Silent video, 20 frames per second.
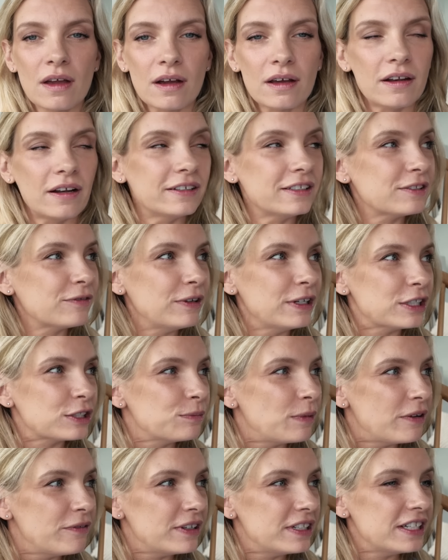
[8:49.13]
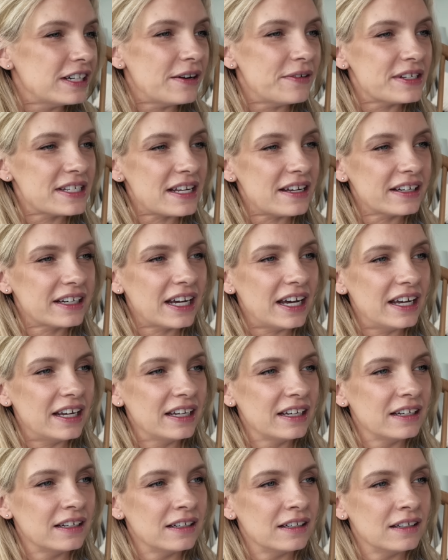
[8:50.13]
Can I just finish my video? Is that okay?
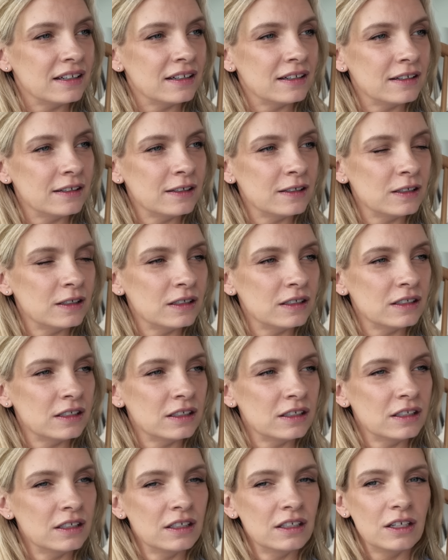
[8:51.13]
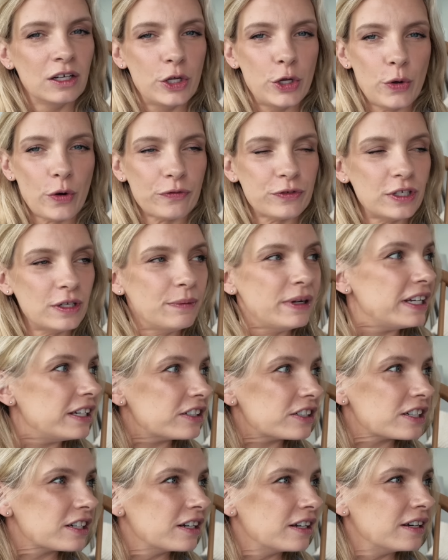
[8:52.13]
Mm-hmm. Are you off to the
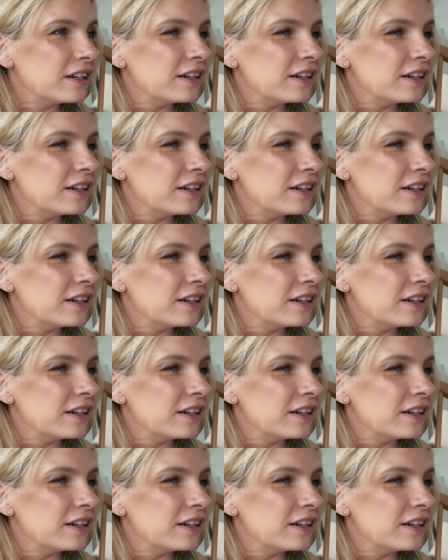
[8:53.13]
beach?